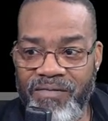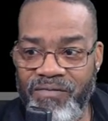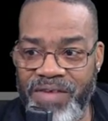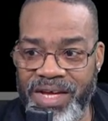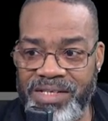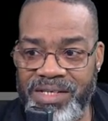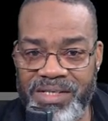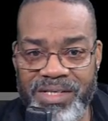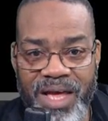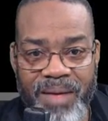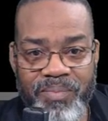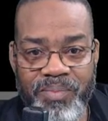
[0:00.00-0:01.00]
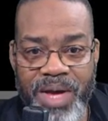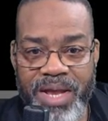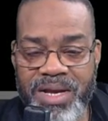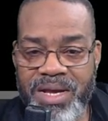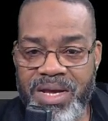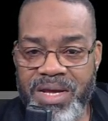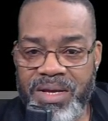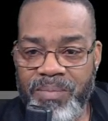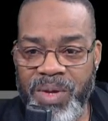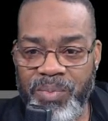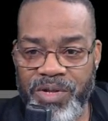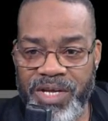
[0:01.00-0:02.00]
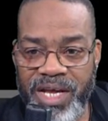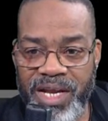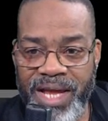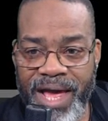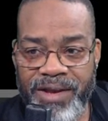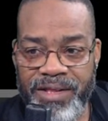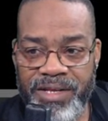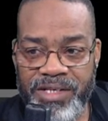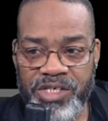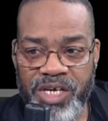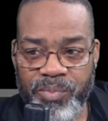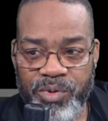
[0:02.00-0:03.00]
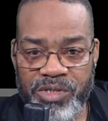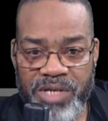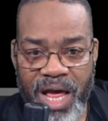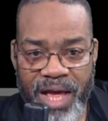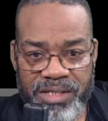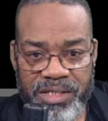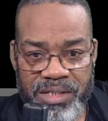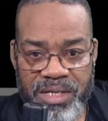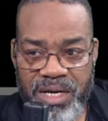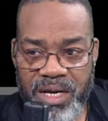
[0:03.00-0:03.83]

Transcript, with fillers: VIX is up, but people are getting out of the cheaper stocks.